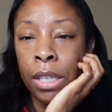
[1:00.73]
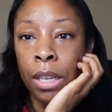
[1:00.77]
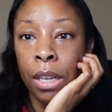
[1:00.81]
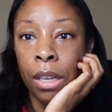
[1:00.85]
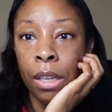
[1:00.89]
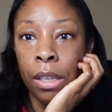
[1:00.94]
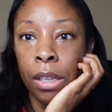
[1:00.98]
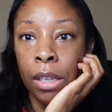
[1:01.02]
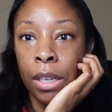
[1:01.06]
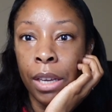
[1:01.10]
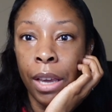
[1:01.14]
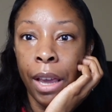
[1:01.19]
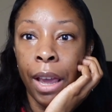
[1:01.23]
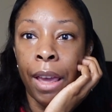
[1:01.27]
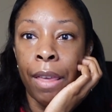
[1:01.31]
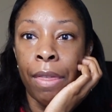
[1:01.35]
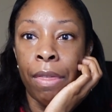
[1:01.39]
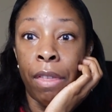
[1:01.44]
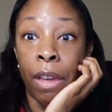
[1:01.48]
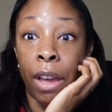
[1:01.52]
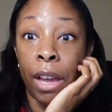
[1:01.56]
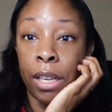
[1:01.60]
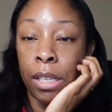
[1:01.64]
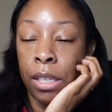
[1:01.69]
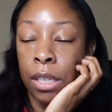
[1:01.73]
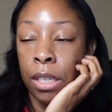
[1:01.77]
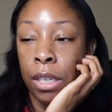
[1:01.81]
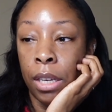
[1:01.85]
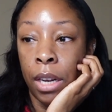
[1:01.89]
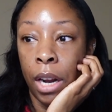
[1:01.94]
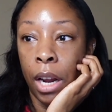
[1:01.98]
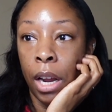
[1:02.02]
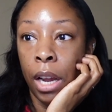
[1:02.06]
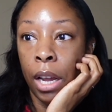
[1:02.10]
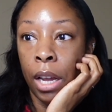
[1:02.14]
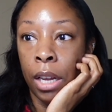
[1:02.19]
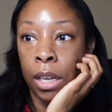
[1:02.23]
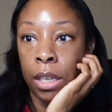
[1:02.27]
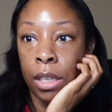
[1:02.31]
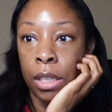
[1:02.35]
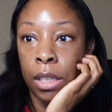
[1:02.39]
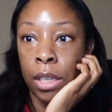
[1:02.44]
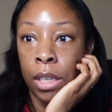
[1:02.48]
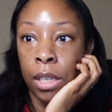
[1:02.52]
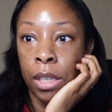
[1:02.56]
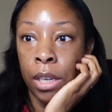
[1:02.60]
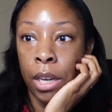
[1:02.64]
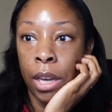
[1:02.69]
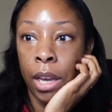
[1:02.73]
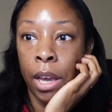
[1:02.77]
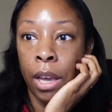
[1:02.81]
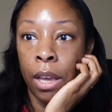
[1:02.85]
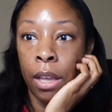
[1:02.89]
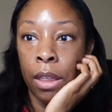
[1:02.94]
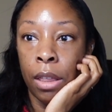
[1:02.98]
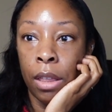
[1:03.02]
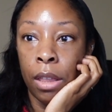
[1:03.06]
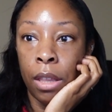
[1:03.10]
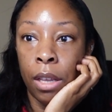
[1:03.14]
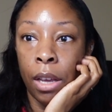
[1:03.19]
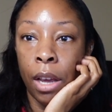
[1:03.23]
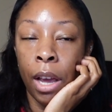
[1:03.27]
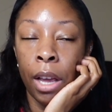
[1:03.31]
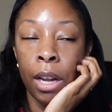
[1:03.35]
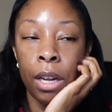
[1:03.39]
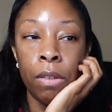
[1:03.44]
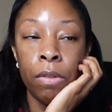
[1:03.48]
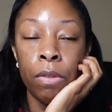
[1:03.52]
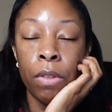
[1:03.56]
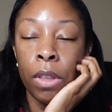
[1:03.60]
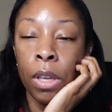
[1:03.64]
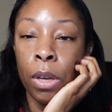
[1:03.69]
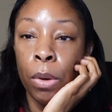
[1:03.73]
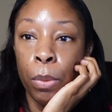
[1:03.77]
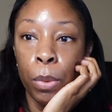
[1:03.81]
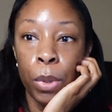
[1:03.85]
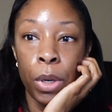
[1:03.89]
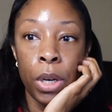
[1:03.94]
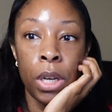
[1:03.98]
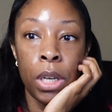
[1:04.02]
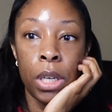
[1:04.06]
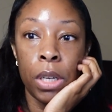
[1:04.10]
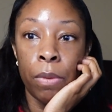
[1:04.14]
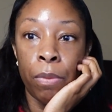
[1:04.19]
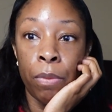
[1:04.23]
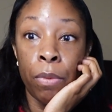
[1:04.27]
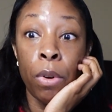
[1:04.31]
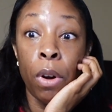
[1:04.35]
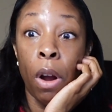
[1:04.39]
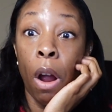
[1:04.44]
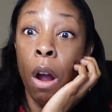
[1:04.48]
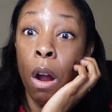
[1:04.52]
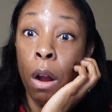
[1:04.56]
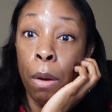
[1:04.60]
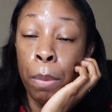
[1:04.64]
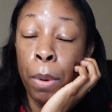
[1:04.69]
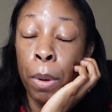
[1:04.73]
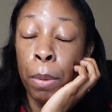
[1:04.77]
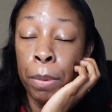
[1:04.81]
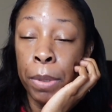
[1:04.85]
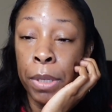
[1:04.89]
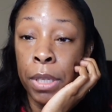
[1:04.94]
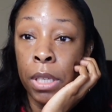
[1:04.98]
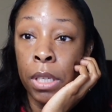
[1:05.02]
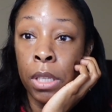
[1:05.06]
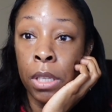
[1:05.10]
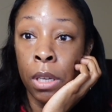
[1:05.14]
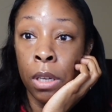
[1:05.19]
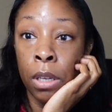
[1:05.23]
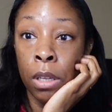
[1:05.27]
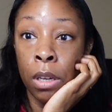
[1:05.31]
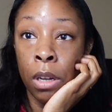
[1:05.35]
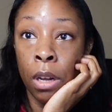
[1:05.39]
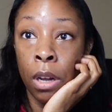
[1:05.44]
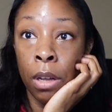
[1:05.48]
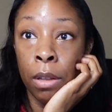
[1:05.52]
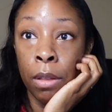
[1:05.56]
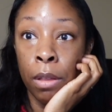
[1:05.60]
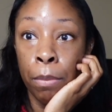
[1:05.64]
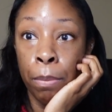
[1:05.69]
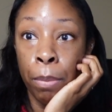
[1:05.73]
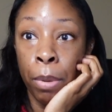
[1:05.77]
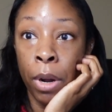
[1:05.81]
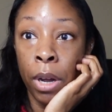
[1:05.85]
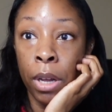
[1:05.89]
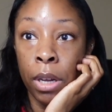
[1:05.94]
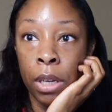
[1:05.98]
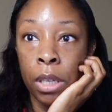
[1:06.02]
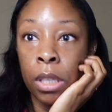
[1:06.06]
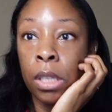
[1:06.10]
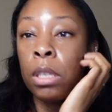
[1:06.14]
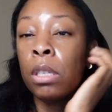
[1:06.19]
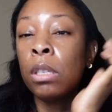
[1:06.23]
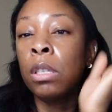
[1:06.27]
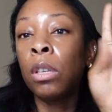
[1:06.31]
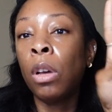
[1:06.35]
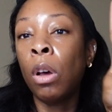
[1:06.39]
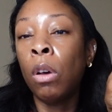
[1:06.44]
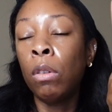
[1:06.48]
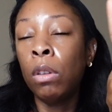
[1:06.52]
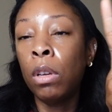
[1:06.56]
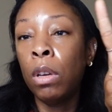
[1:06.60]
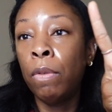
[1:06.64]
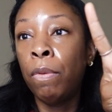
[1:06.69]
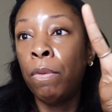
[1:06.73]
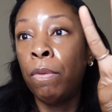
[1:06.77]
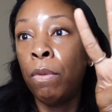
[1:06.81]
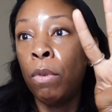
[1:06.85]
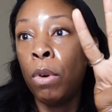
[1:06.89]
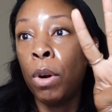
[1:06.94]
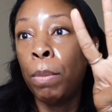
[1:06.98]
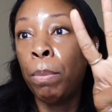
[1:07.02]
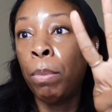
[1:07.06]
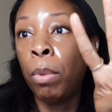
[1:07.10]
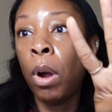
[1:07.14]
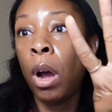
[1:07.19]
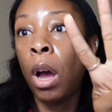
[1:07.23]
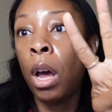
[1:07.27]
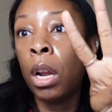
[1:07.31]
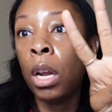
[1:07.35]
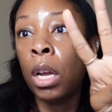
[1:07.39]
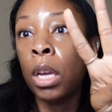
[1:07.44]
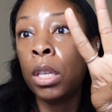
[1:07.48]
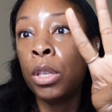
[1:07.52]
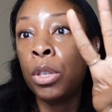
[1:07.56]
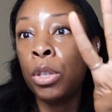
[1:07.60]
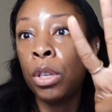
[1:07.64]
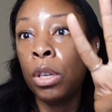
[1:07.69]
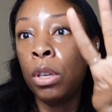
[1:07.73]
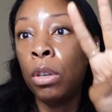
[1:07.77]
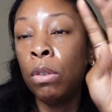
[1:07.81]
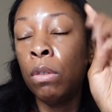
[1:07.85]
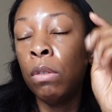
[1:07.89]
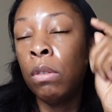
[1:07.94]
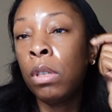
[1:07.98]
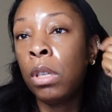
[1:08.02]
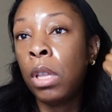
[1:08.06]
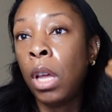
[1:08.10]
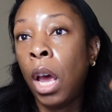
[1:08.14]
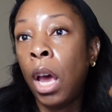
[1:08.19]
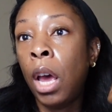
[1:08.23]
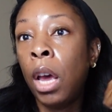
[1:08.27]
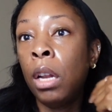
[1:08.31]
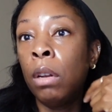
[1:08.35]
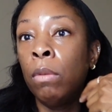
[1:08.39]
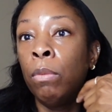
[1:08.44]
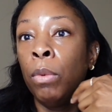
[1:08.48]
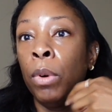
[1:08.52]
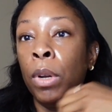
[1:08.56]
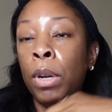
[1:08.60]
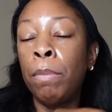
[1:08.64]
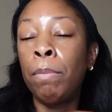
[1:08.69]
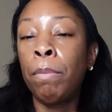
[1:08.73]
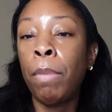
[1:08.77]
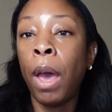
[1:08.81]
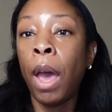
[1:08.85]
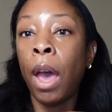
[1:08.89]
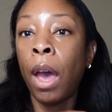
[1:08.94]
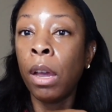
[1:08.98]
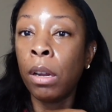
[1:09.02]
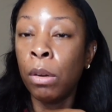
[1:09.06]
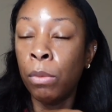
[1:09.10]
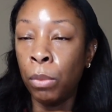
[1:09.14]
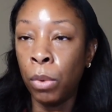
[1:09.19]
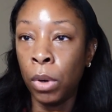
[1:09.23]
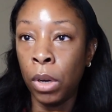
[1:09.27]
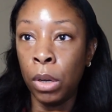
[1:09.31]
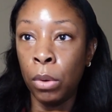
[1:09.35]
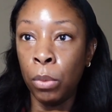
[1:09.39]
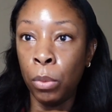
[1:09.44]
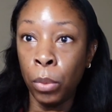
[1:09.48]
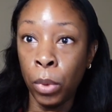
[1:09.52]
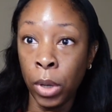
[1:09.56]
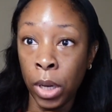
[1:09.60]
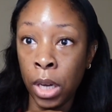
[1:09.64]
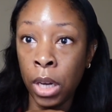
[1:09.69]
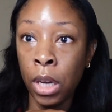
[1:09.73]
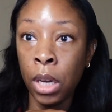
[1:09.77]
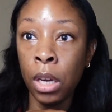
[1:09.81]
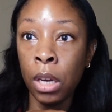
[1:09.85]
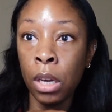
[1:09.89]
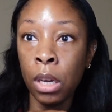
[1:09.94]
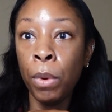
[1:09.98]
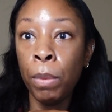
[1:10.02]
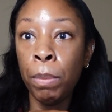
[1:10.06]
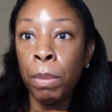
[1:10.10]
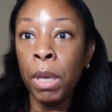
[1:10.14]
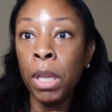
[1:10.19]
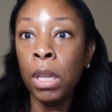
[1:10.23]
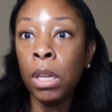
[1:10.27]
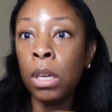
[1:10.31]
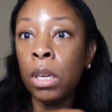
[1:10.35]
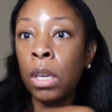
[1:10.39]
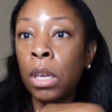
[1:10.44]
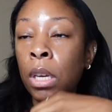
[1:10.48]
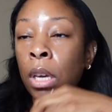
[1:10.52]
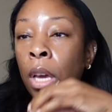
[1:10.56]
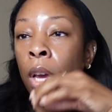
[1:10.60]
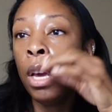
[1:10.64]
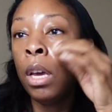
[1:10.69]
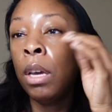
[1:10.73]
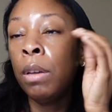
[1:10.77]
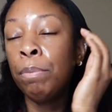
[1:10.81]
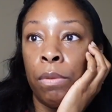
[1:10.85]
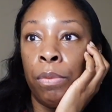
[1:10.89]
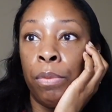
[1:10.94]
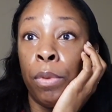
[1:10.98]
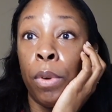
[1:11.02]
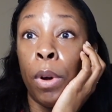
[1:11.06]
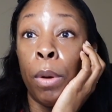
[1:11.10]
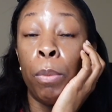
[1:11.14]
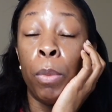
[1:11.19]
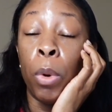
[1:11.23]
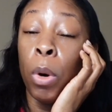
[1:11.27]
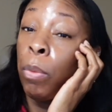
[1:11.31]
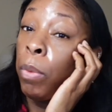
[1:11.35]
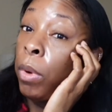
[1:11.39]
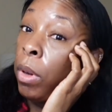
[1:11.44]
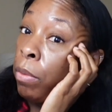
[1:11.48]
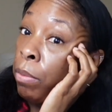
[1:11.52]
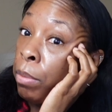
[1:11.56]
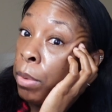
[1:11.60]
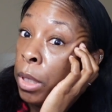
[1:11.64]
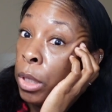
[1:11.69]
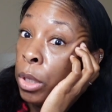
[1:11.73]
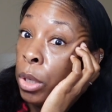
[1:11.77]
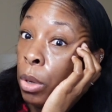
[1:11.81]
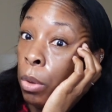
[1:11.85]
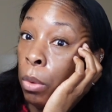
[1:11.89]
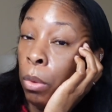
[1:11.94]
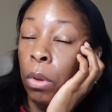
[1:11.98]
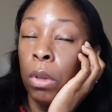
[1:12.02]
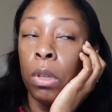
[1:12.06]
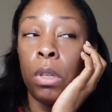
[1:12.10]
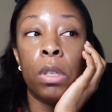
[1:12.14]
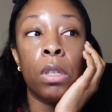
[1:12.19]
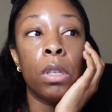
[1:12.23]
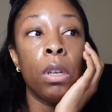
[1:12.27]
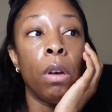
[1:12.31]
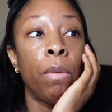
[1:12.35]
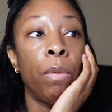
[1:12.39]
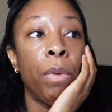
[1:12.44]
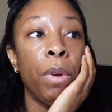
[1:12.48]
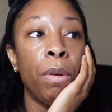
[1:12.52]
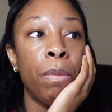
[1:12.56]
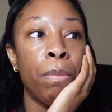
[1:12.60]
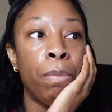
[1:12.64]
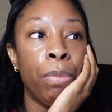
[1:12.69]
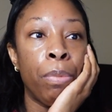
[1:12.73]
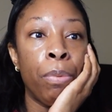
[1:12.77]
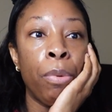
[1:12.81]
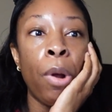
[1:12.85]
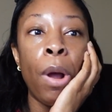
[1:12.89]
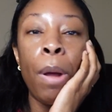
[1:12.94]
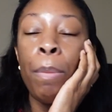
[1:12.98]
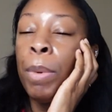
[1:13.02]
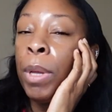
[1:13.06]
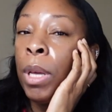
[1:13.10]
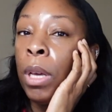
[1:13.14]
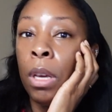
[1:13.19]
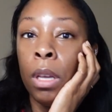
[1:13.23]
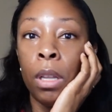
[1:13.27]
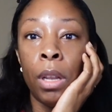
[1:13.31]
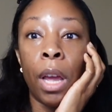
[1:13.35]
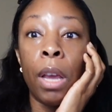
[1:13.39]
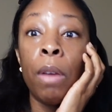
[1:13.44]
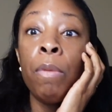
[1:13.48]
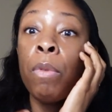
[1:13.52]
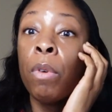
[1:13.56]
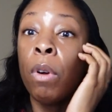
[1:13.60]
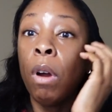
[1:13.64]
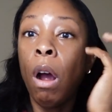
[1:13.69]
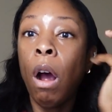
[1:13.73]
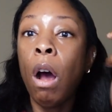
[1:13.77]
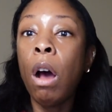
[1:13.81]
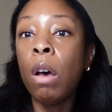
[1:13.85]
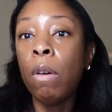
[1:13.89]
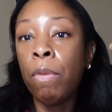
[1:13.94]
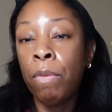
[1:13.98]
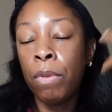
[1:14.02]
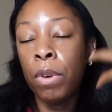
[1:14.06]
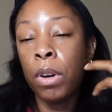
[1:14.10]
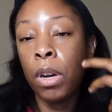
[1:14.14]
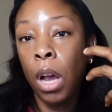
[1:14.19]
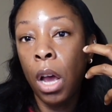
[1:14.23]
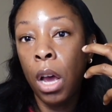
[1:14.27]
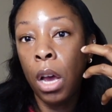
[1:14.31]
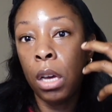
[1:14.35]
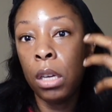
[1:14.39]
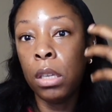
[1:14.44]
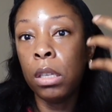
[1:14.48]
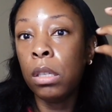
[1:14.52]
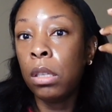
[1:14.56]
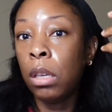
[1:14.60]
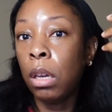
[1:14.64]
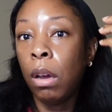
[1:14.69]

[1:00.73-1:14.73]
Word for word: to look at that today. I need to look at I don't think we're going to, for our purposes and uh, the product, because there's only four product SKUs that would impact what we would be looking at from what we've been told. So we probably, like for, uh, for us,